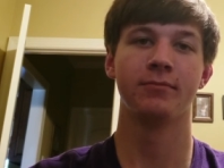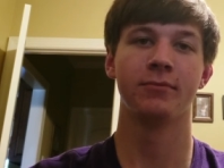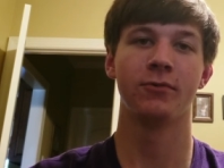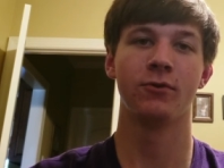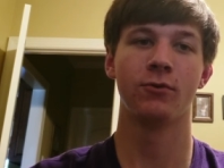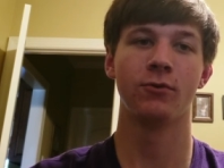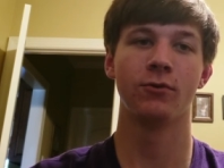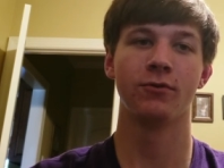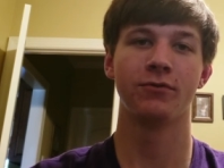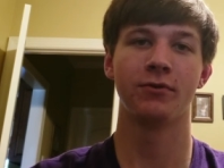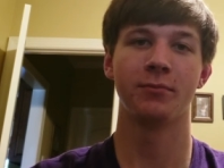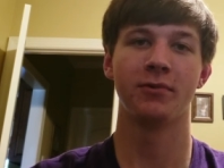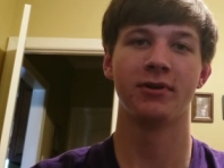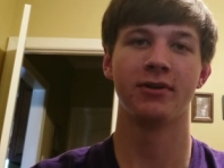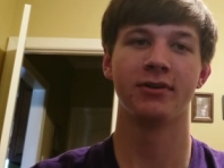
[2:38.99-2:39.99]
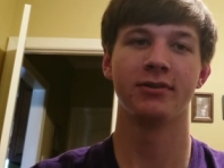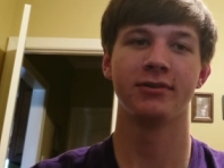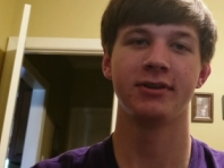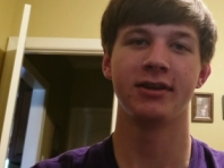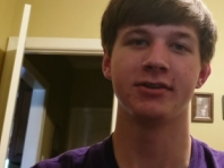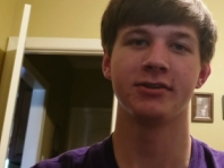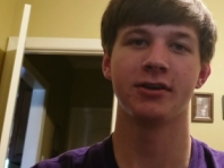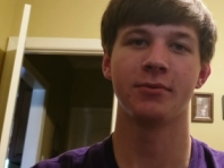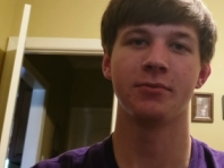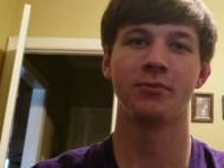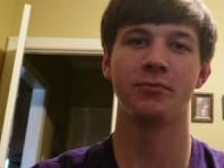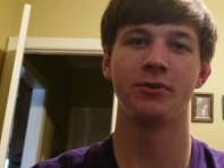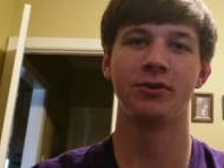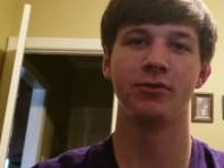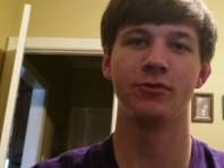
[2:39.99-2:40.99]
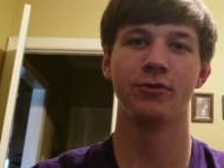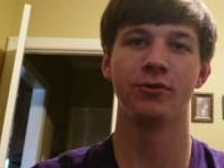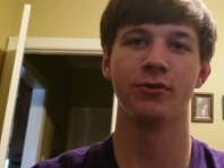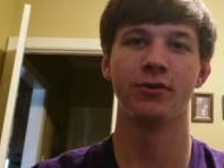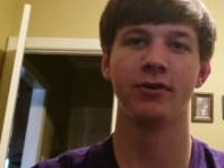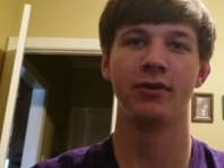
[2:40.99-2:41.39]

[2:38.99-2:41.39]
or from a desktop computer,